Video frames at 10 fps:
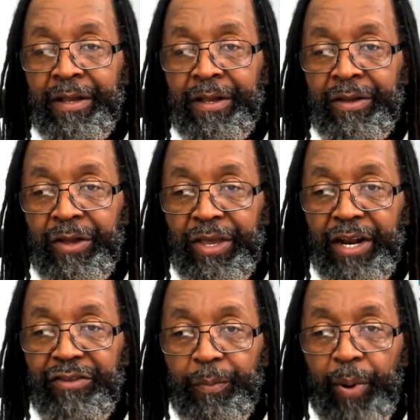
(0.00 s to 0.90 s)
to get
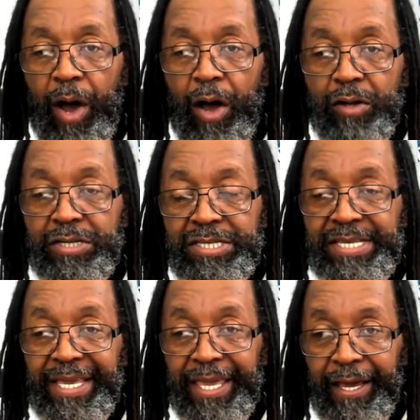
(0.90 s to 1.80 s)
us to pause and
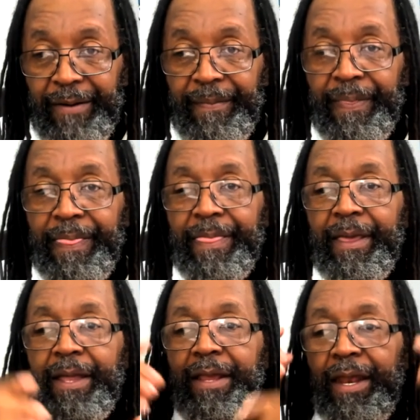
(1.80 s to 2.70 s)
seek him,
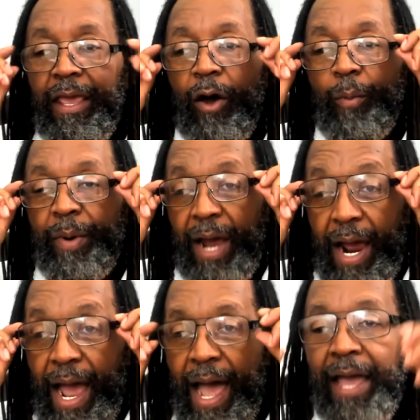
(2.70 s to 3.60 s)
and then he open our
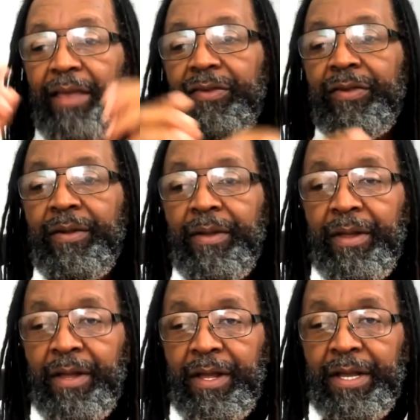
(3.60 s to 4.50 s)
eyes.
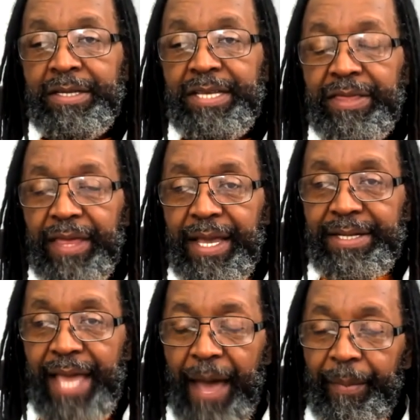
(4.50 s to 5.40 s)
See, things
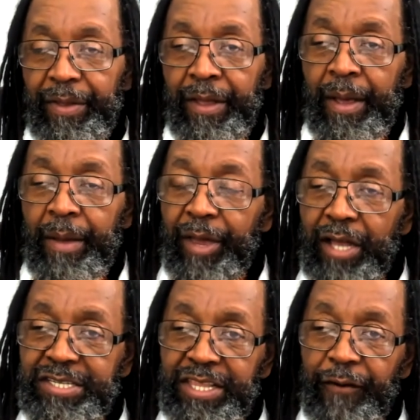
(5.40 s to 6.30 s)
happen
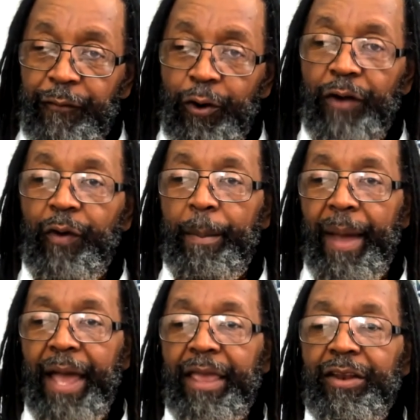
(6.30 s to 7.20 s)
because see the fruit of
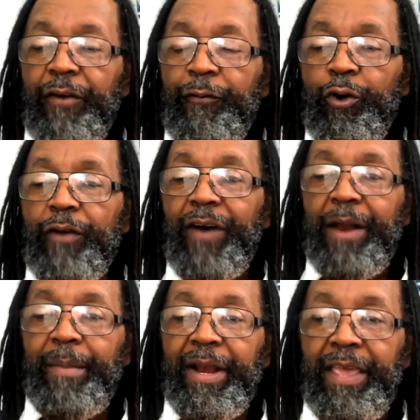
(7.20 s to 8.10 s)
rebellion, the fruit of
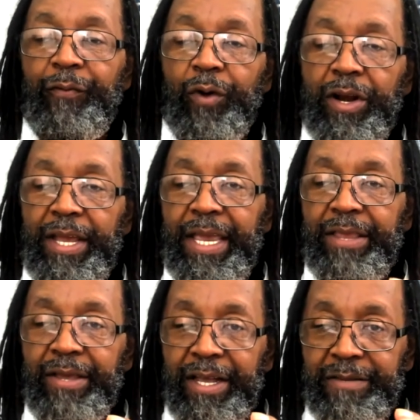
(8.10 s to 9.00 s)
unbelief will lead
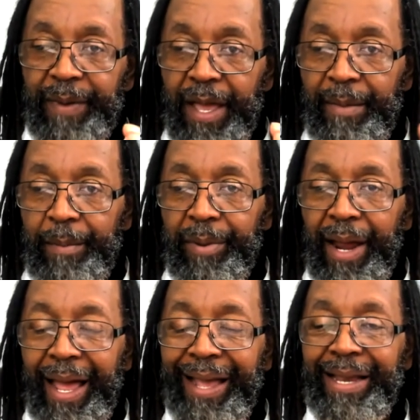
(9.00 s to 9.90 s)
to us becoming
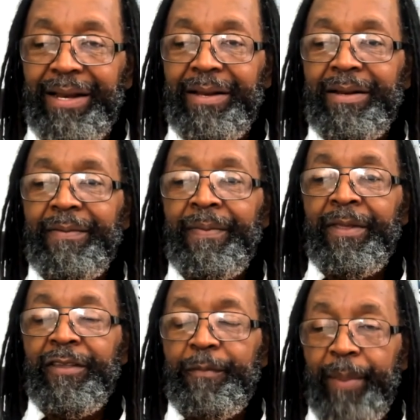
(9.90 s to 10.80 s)
blind
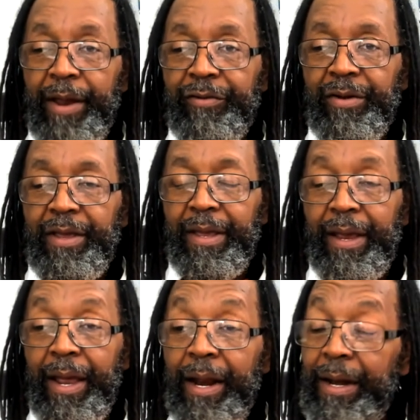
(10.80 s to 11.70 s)
spiritually
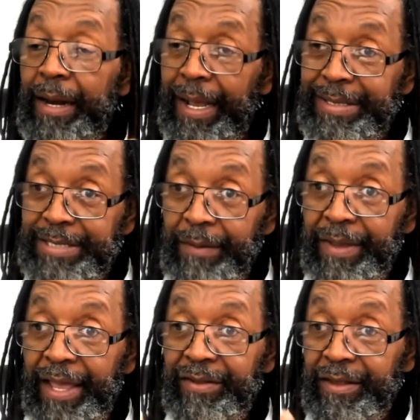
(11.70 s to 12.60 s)
and in some
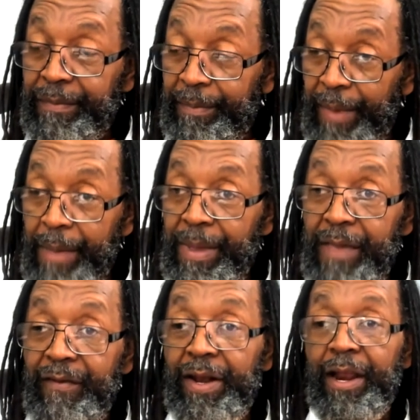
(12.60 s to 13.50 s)
cases maybe
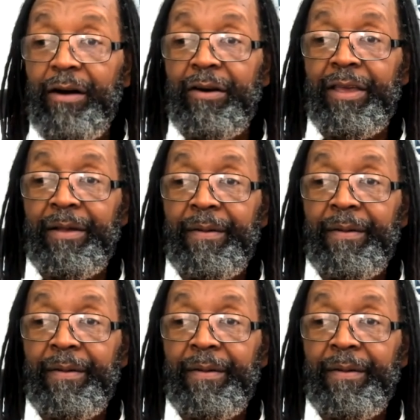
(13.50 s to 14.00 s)
even literally.